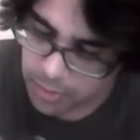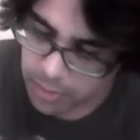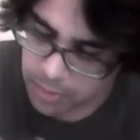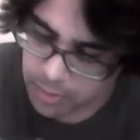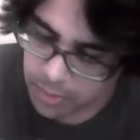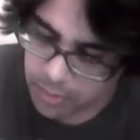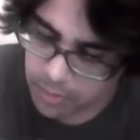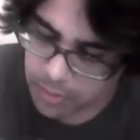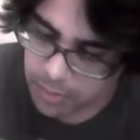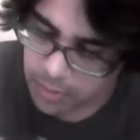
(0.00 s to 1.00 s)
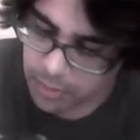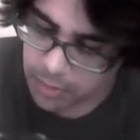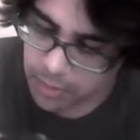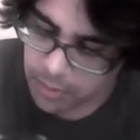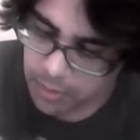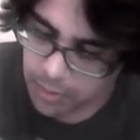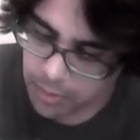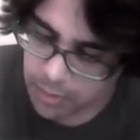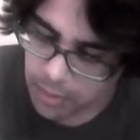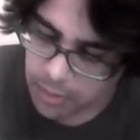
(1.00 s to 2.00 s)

[no speech]